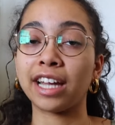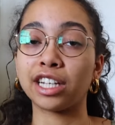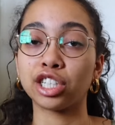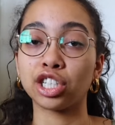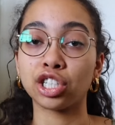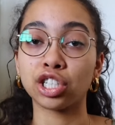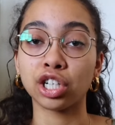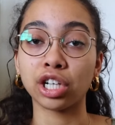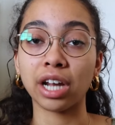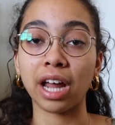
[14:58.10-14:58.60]
and
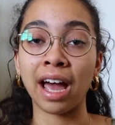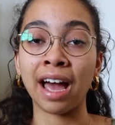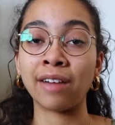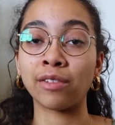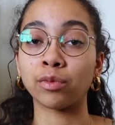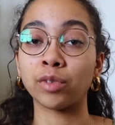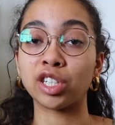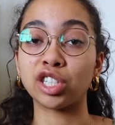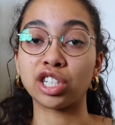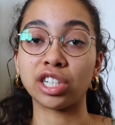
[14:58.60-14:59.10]
should
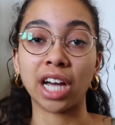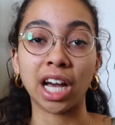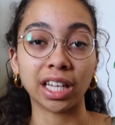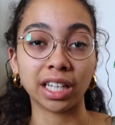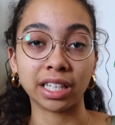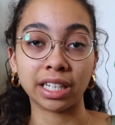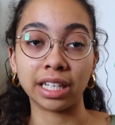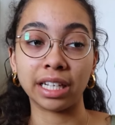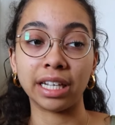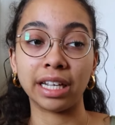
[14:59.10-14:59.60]
have
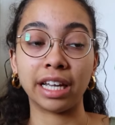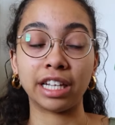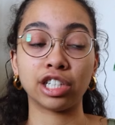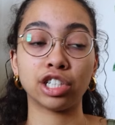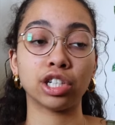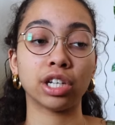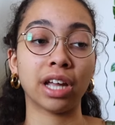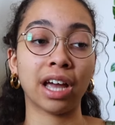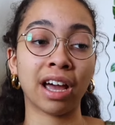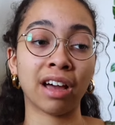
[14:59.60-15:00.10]
originality and
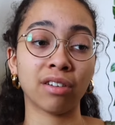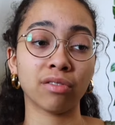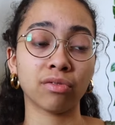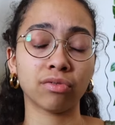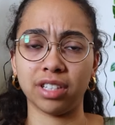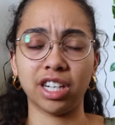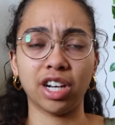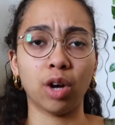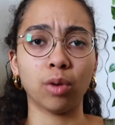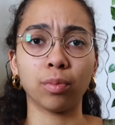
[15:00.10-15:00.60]
should have,
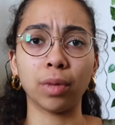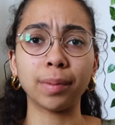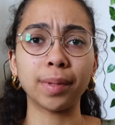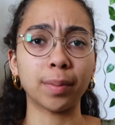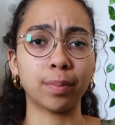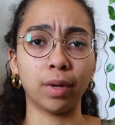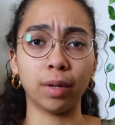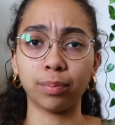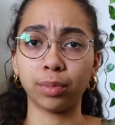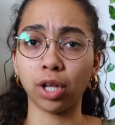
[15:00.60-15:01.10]
you know,
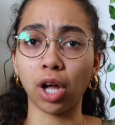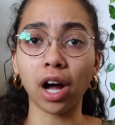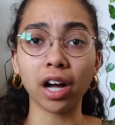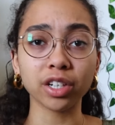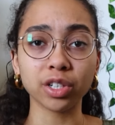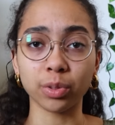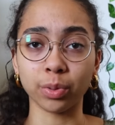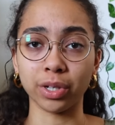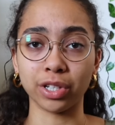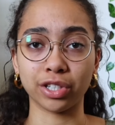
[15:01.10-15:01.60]
maybe a
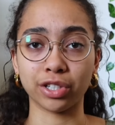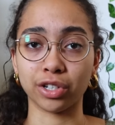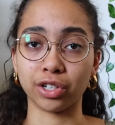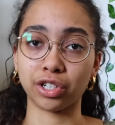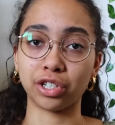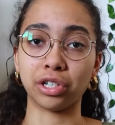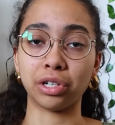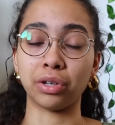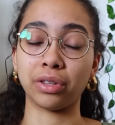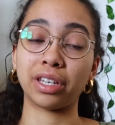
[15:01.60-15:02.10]
plot twist or
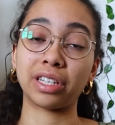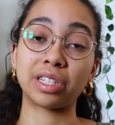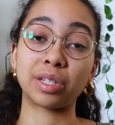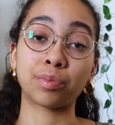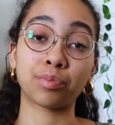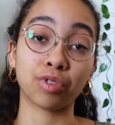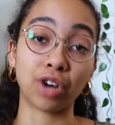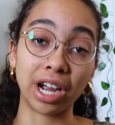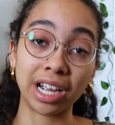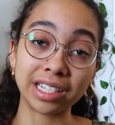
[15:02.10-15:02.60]
two that
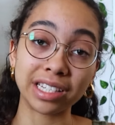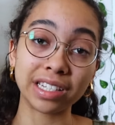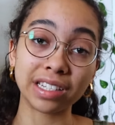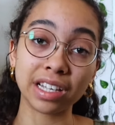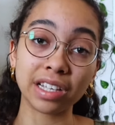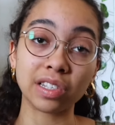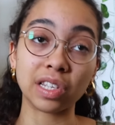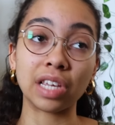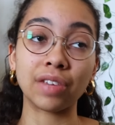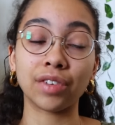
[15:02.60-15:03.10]
surprises
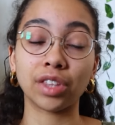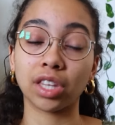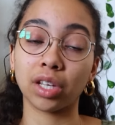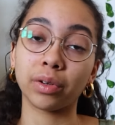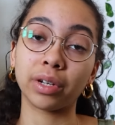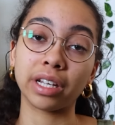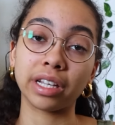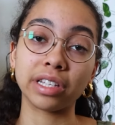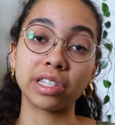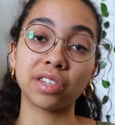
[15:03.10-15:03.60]
us, even though
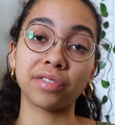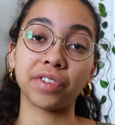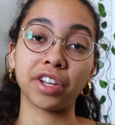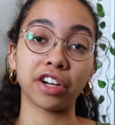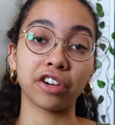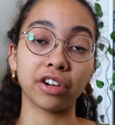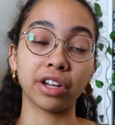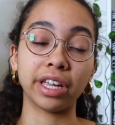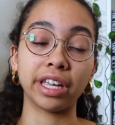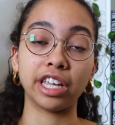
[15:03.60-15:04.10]
it is a
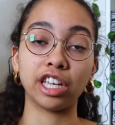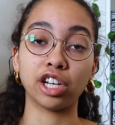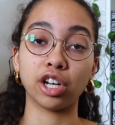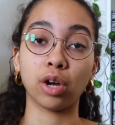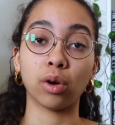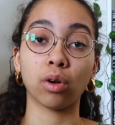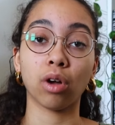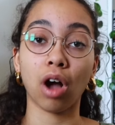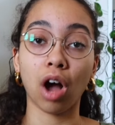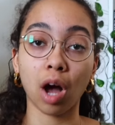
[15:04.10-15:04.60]
very, you
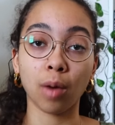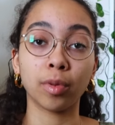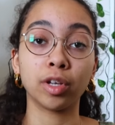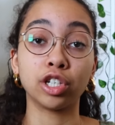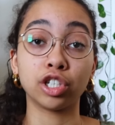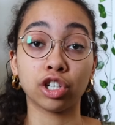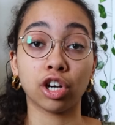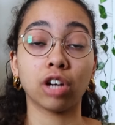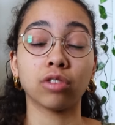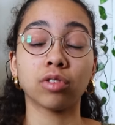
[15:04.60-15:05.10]
know,
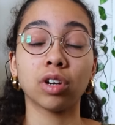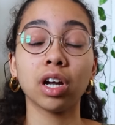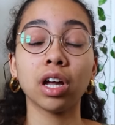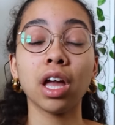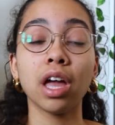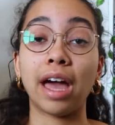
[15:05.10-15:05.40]
common genre